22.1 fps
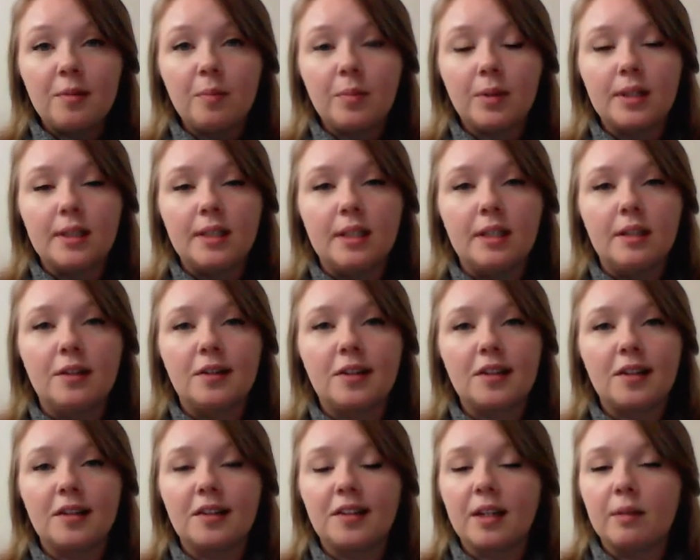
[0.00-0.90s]
please
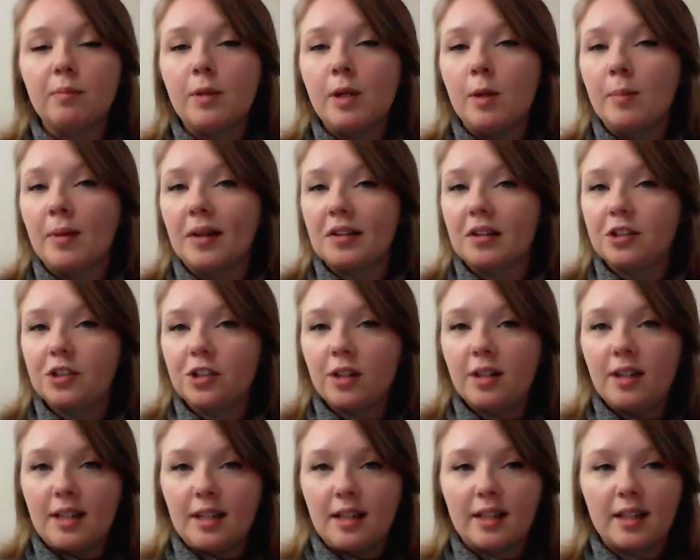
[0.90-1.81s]
send me a message on
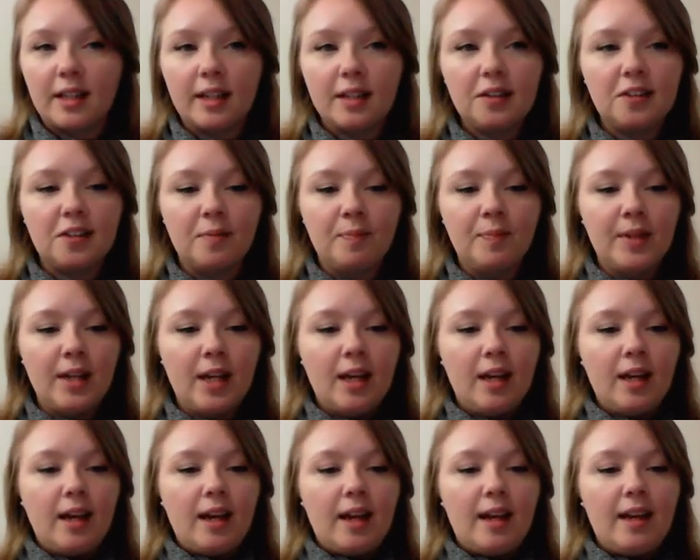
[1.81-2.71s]
eClass,
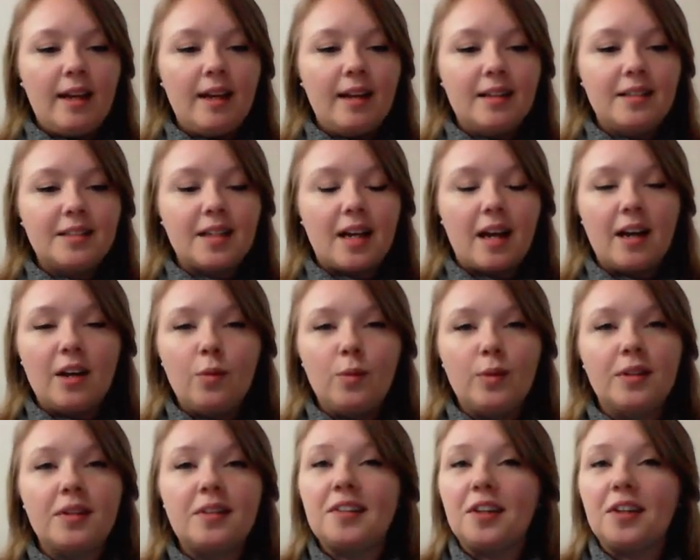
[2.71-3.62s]
and I
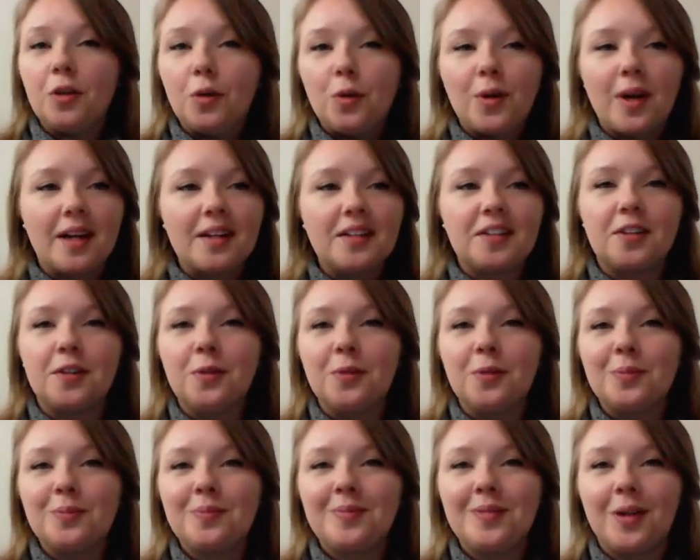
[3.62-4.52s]
will see you guys soon.
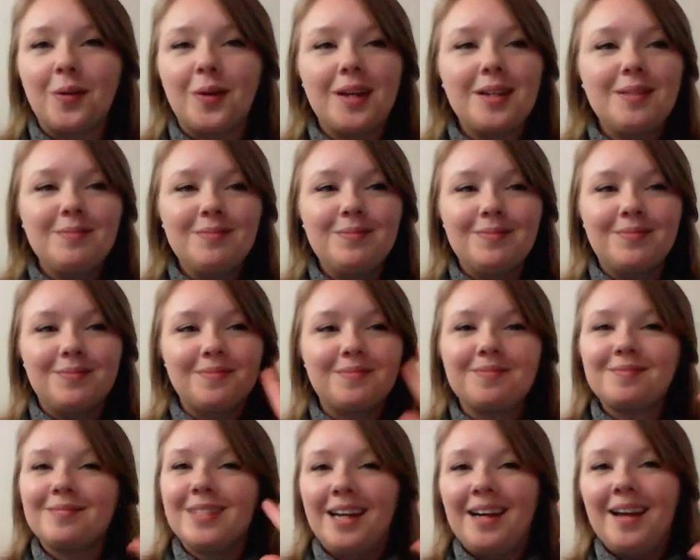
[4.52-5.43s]
Okay?
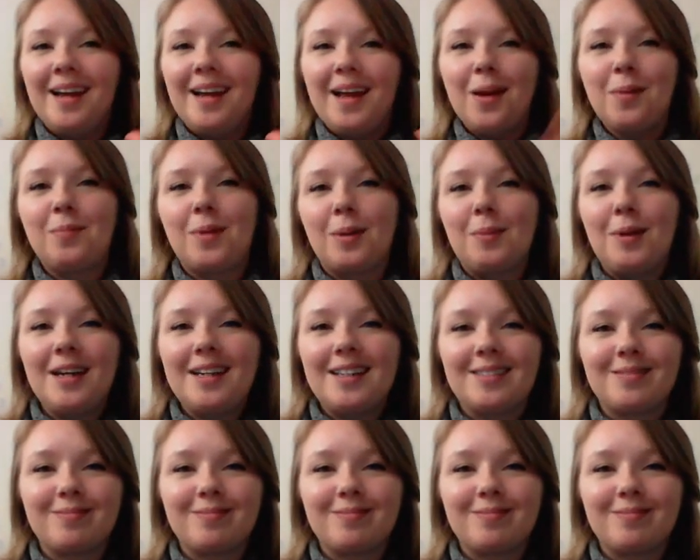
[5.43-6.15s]
Bye-bye.